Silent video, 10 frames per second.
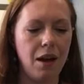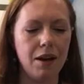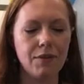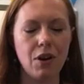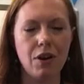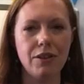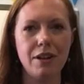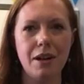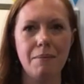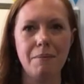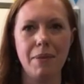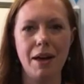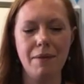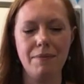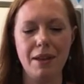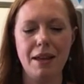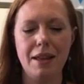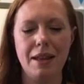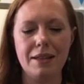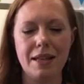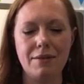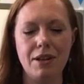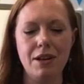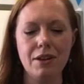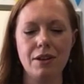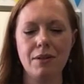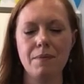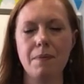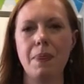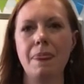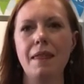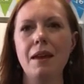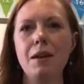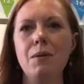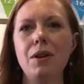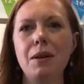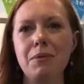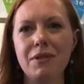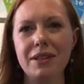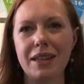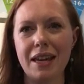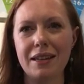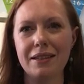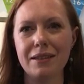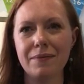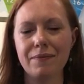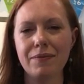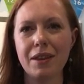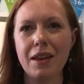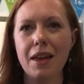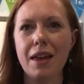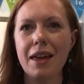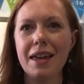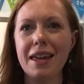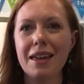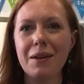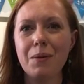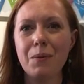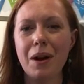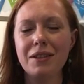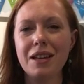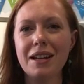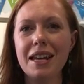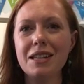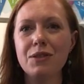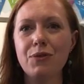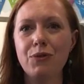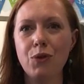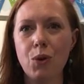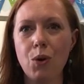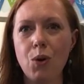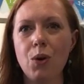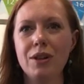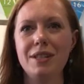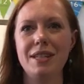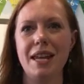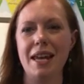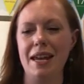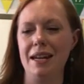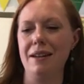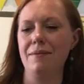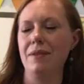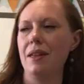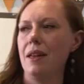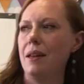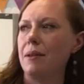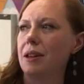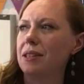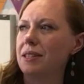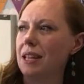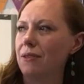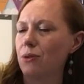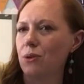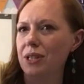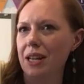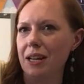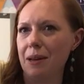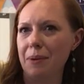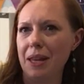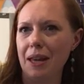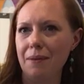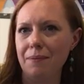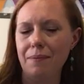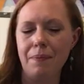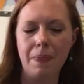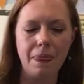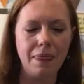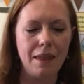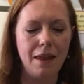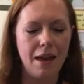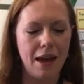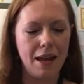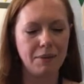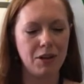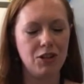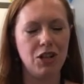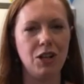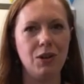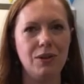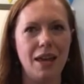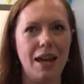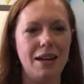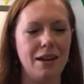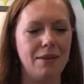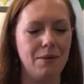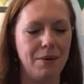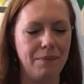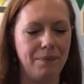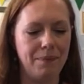I've got the number. Let's have a look. What number is this? Well done, it's 14. I'm going to stick 14 up here and I'm going to choose another one.